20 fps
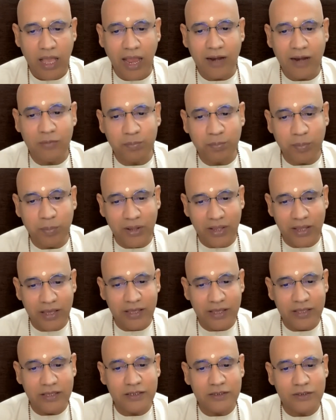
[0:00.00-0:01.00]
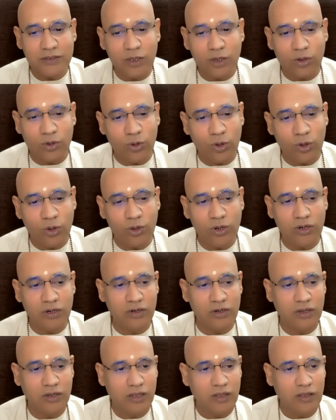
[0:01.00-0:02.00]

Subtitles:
And playing the role